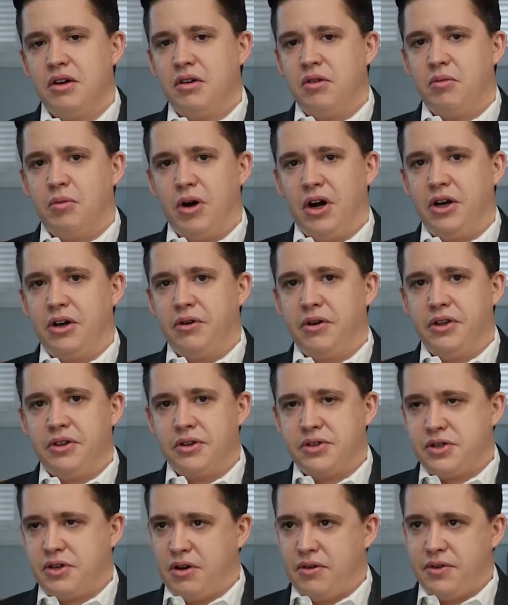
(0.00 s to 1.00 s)
While you're in
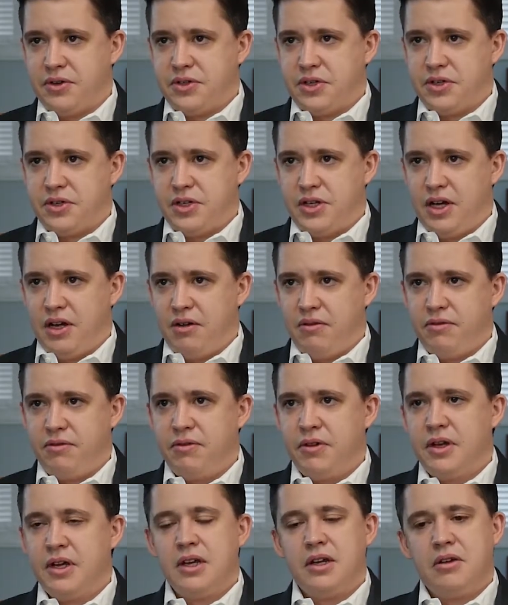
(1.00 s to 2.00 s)
the service
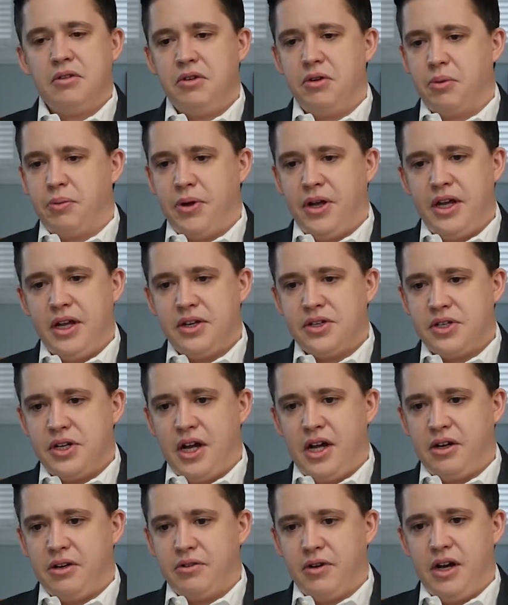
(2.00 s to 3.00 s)
itself, your pay is
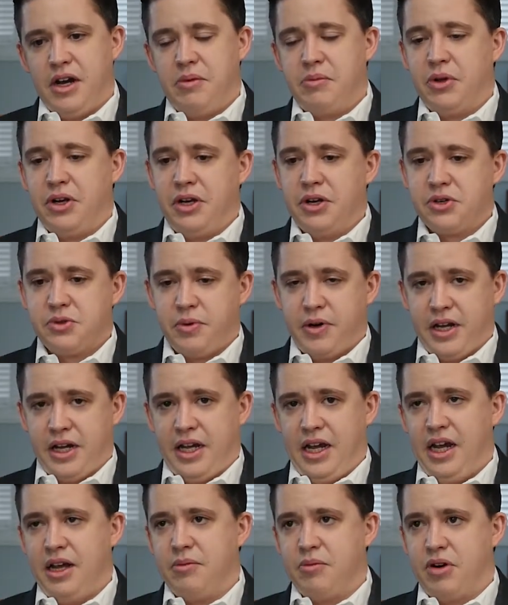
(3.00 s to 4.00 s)
not great, but here's what I
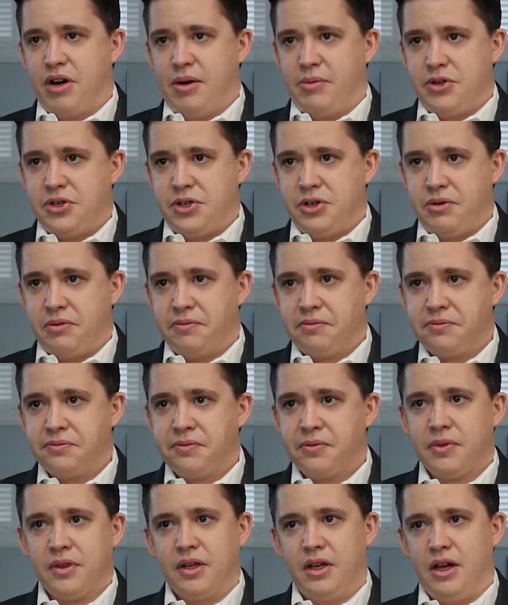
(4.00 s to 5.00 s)
can promise you.
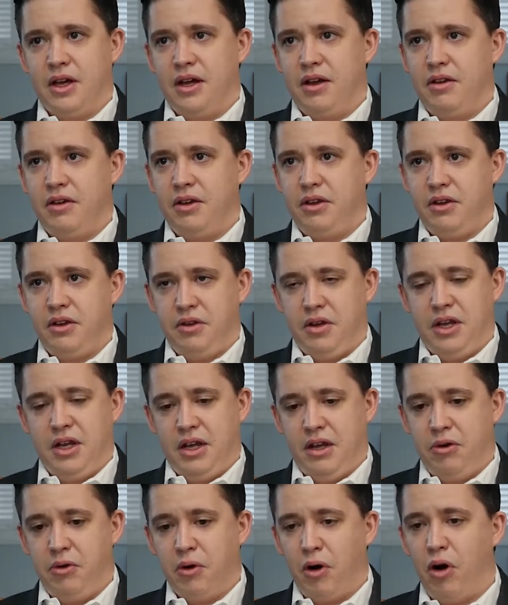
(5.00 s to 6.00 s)

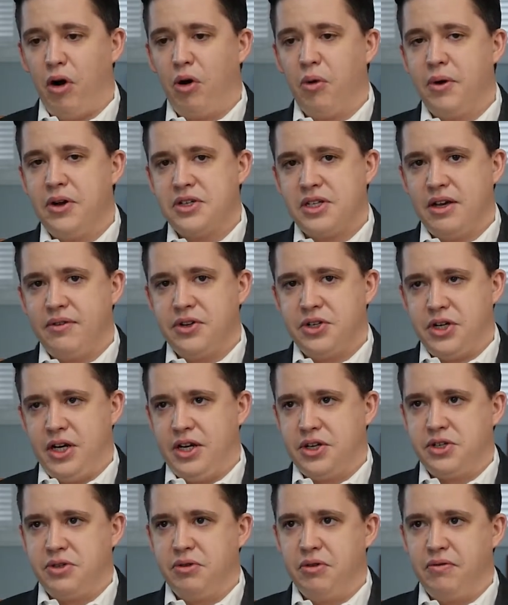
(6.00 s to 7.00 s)
You always have a
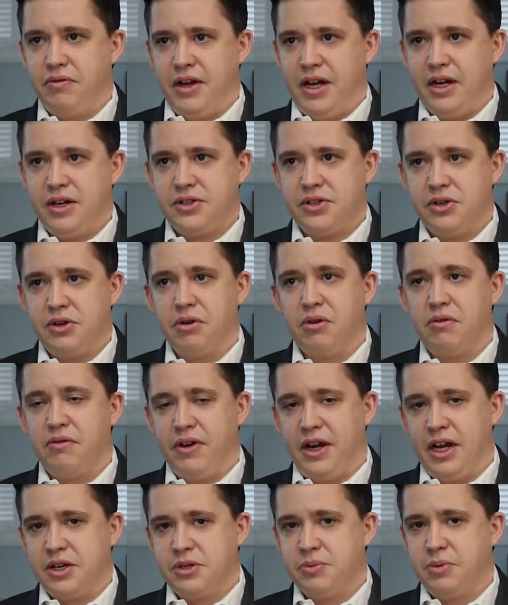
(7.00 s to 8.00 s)
chance to advance, and your
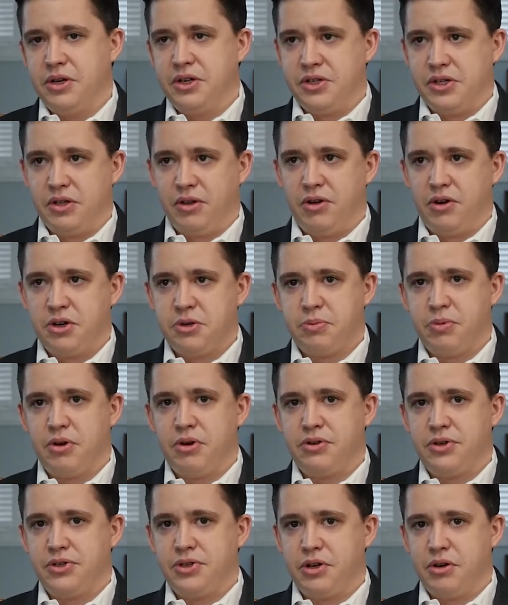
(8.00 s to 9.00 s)
advancement is in large
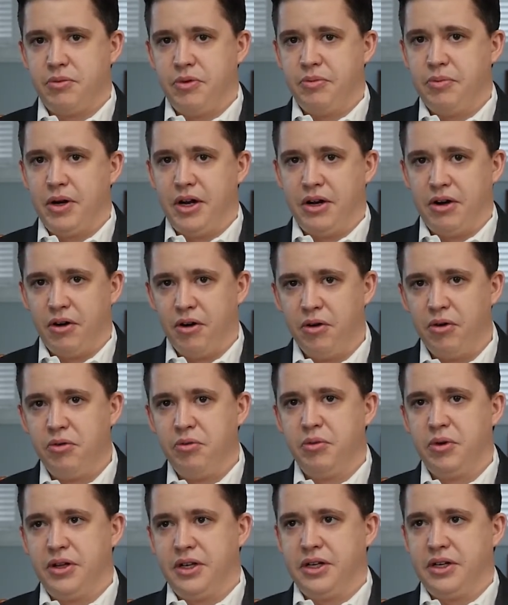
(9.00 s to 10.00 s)
part determined by your
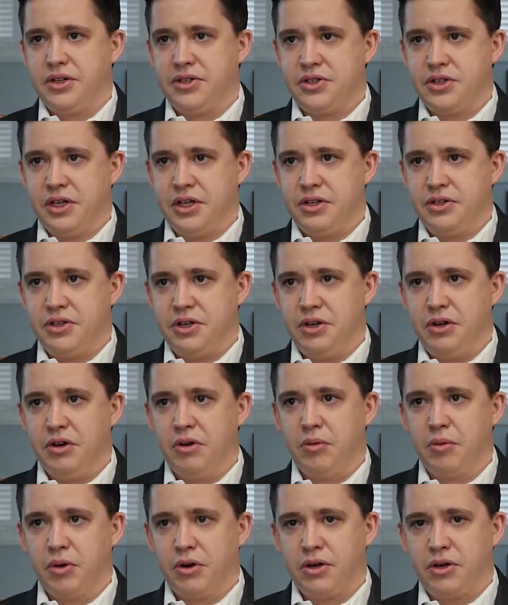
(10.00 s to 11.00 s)
own willingness to continue
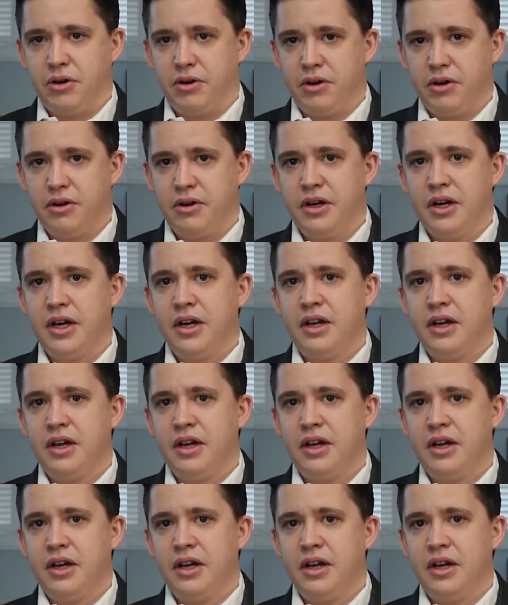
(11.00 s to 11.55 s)
to work hard,